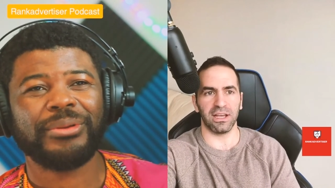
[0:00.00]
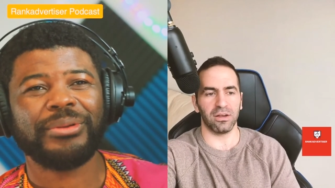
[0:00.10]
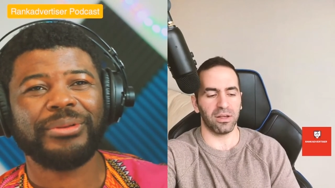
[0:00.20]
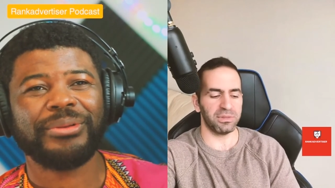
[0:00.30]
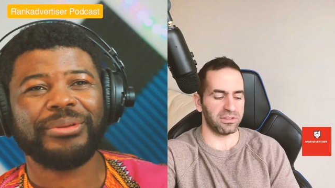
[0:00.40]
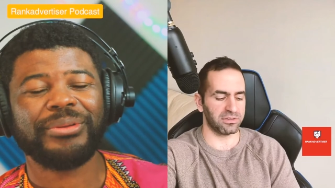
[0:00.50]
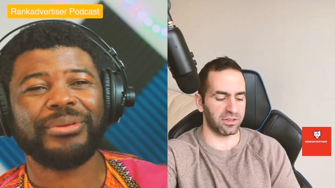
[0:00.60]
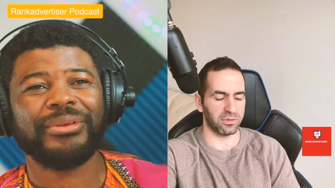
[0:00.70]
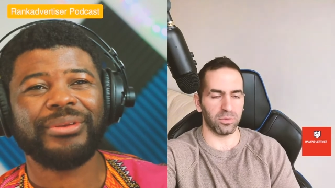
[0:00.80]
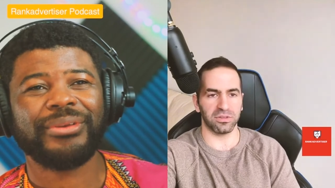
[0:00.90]
Speaker 1: right now. I mean,
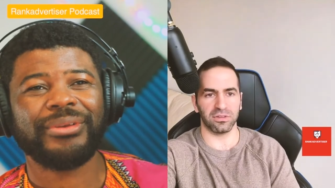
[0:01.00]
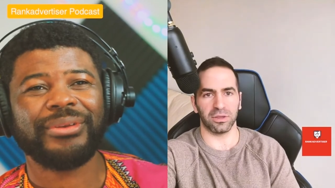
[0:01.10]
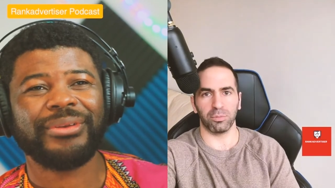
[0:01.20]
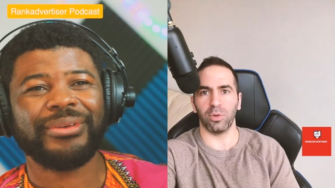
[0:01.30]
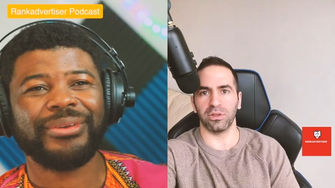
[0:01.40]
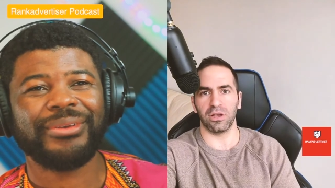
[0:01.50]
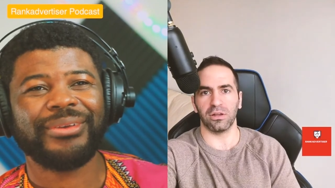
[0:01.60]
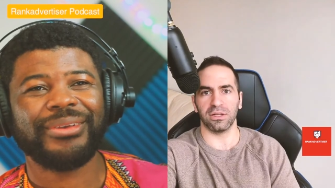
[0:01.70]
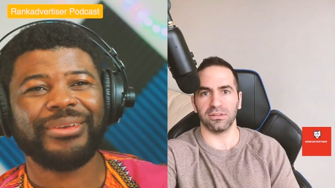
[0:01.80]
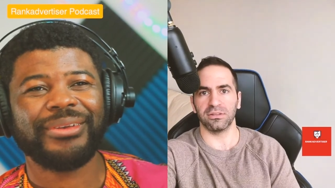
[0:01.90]
there's other ones like
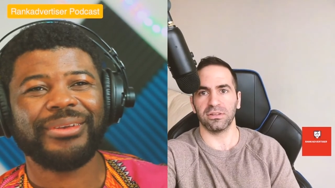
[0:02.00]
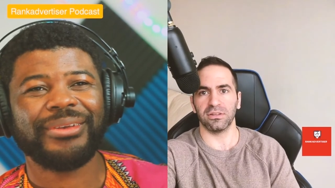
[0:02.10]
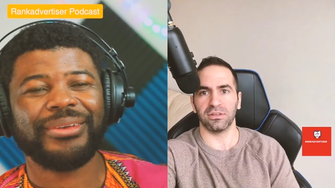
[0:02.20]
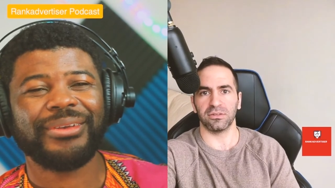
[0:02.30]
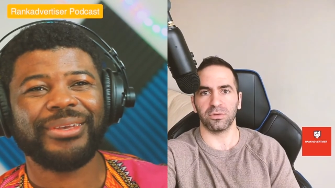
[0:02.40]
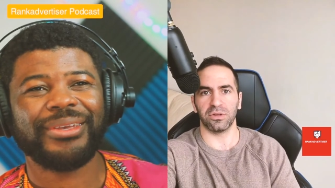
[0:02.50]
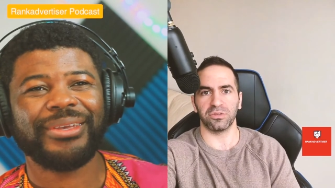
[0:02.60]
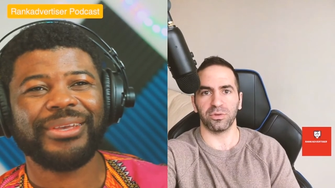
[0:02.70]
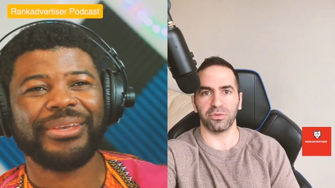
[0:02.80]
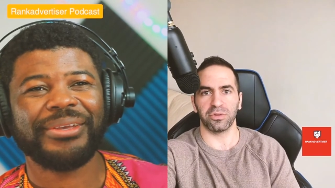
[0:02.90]
Polygon and uh, so on
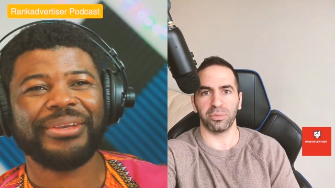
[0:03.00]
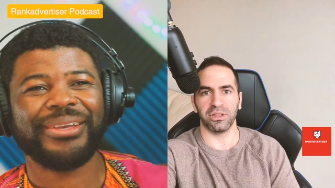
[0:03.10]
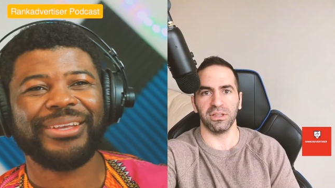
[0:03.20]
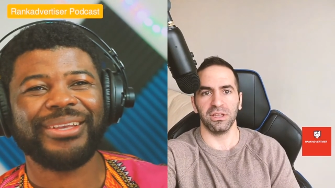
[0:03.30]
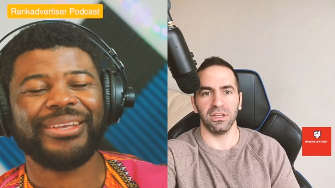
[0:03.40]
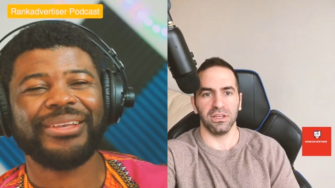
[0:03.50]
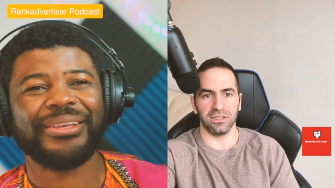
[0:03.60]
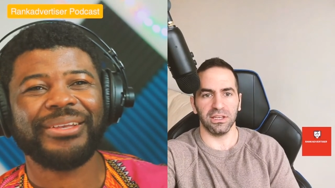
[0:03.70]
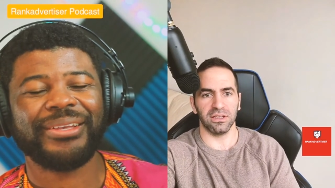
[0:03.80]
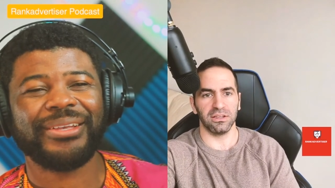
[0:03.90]
and so forth. But
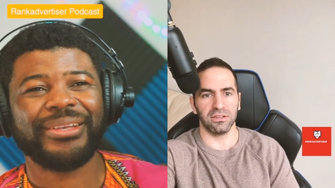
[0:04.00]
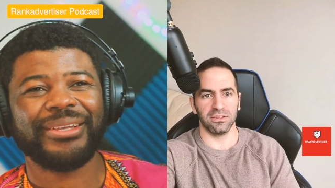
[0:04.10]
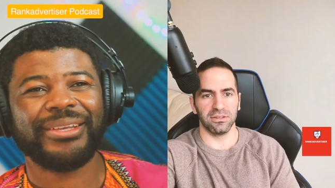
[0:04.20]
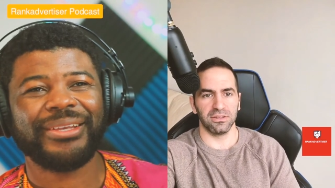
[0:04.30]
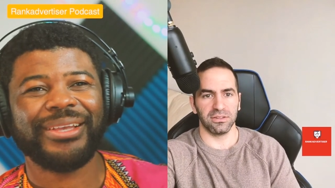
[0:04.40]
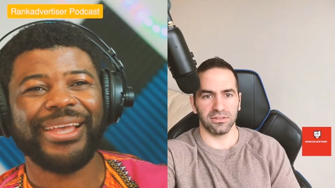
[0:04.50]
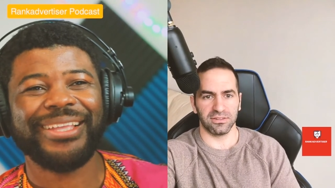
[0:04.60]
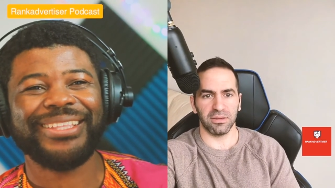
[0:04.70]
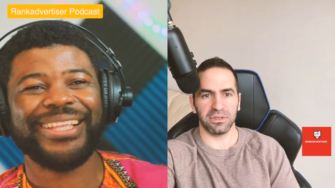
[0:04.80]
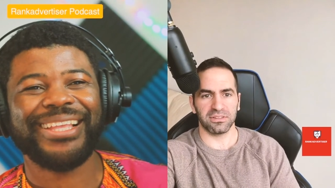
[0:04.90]
yeah,
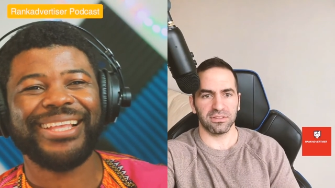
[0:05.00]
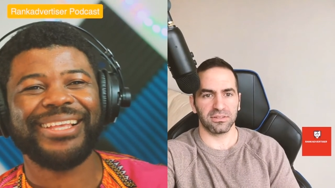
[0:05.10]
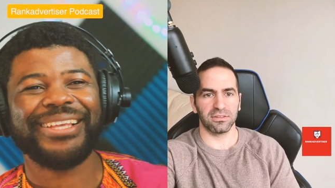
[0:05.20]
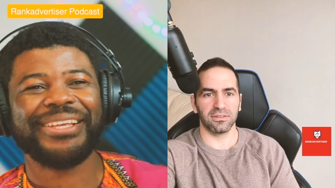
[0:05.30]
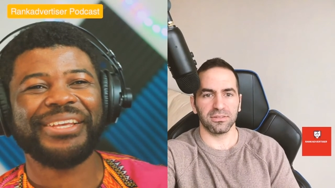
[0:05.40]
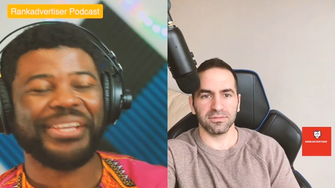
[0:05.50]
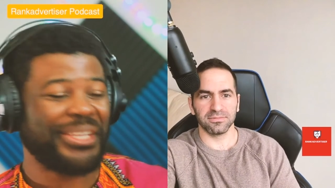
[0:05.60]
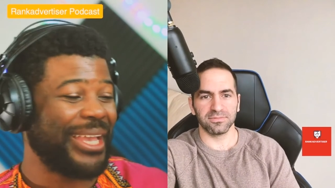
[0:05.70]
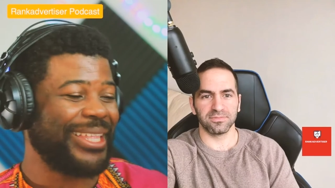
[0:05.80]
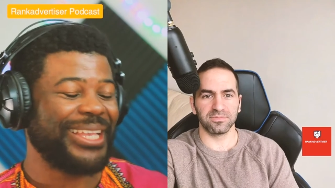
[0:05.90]
does that make sense?
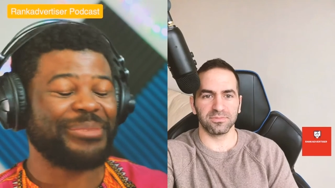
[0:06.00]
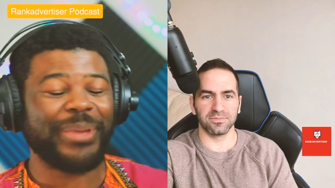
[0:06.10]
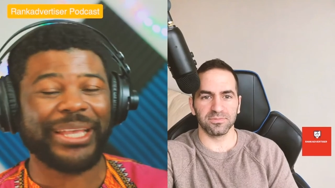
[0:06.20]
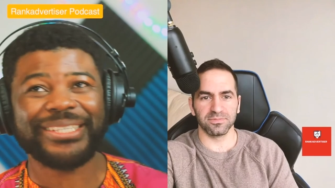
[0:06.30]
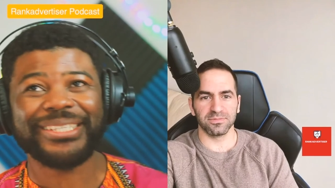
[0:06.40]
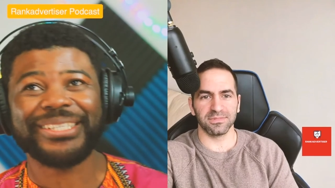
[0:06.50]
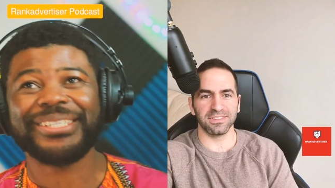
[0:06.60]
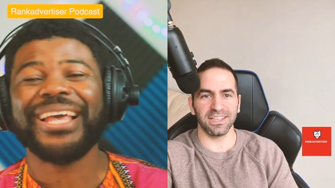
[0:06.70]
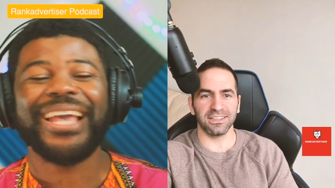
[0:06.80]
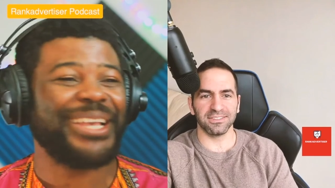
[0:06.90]
Speaker 2: Yeah, it does make sense.
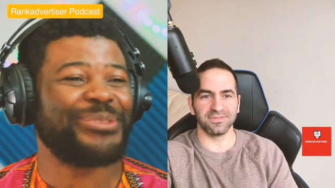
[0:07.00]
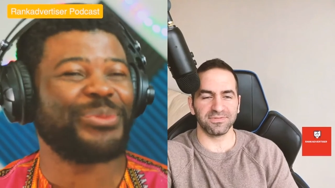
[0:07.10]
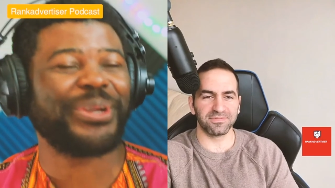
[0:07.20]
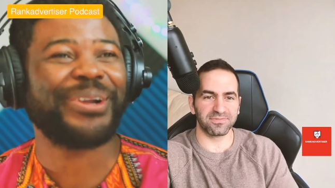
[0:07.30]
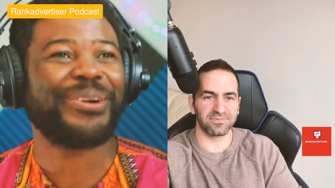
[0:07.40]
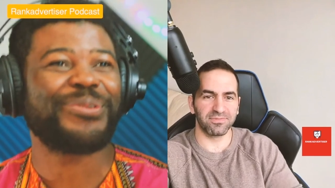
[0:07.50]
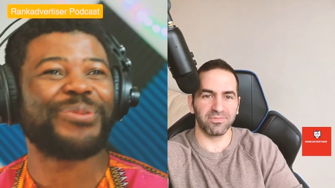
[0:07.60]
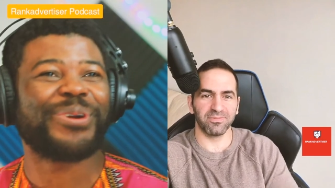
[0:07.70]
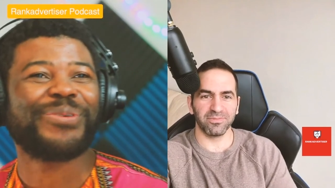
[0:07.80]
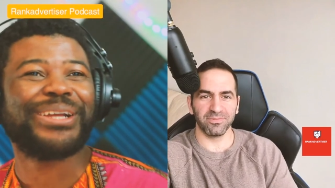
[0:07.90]
Yes, we are
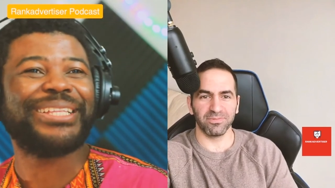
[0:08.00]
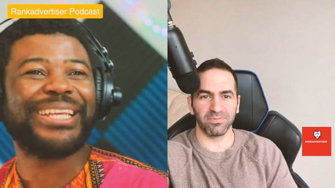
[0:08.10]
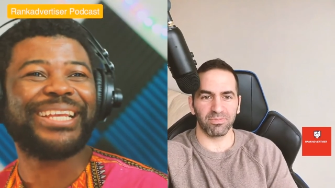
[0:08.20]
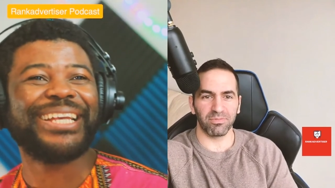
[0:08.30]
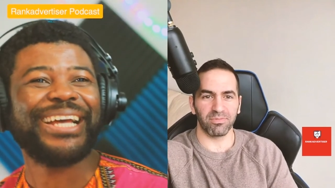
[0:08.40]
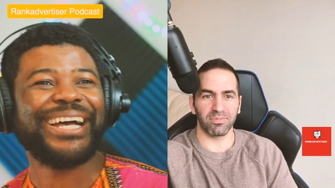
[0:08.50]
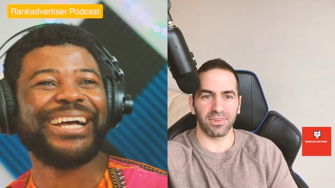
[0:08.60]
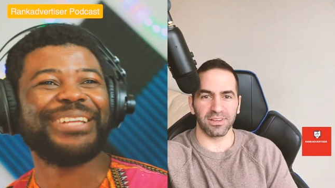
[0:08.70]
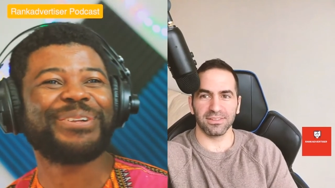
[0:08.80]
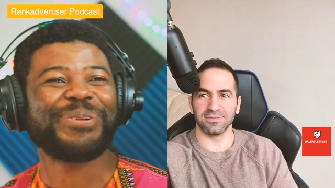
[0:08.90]
we're running
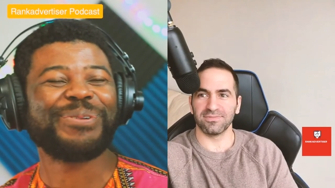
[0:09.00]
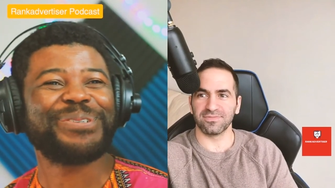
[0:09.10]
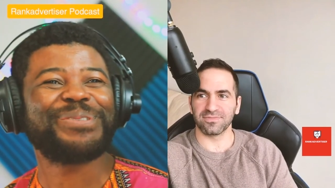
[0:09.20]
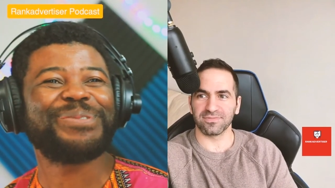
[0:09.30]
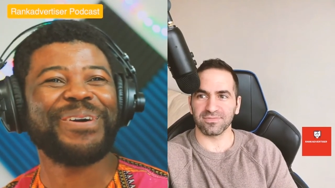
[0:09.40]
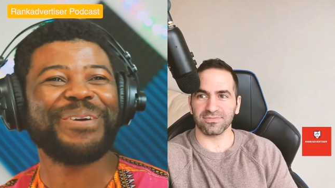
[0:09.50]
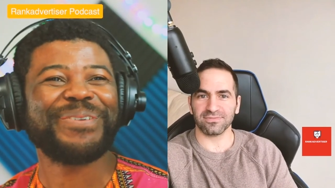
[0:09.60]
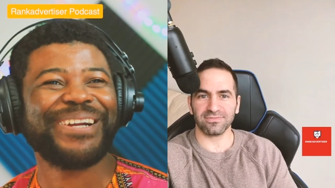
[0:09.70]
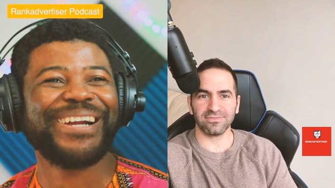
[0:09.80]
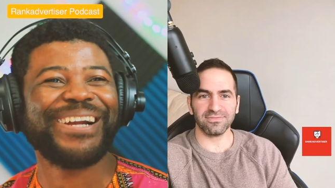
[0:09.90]
uh, closer to
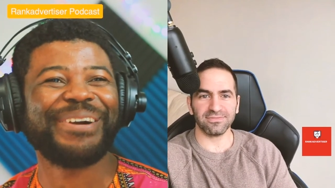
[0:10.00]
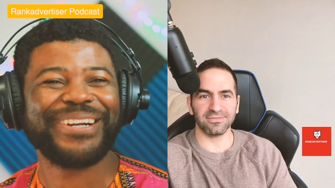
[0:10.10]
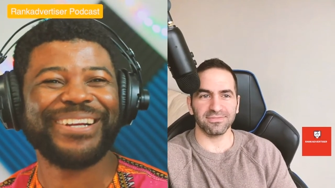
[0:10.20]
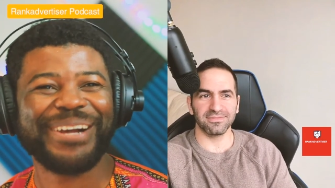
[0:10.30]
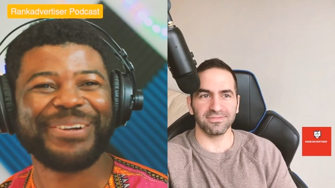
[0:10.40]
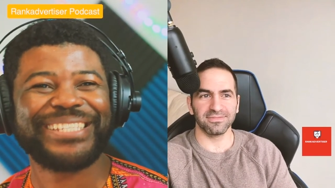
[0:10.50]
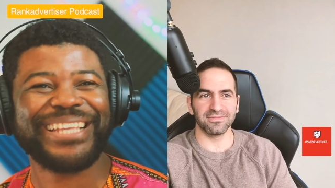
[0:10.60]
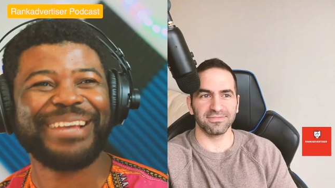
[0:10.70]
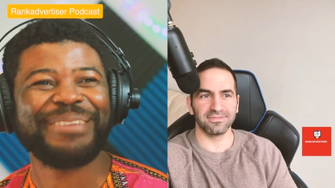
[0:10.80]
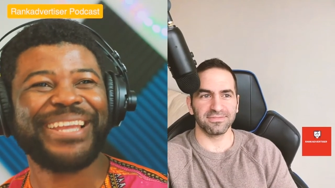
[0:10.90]
our our our
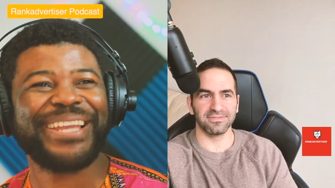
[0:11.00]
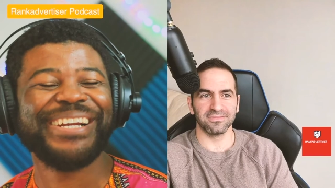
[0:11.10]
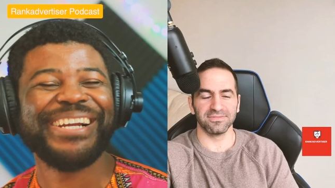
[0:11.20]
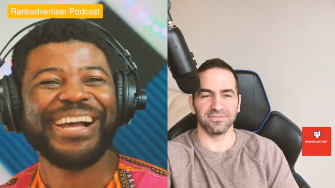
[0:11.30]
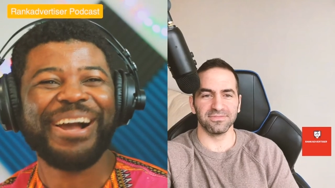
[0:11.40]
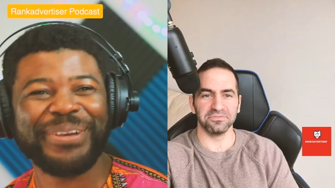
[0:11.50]
time here. I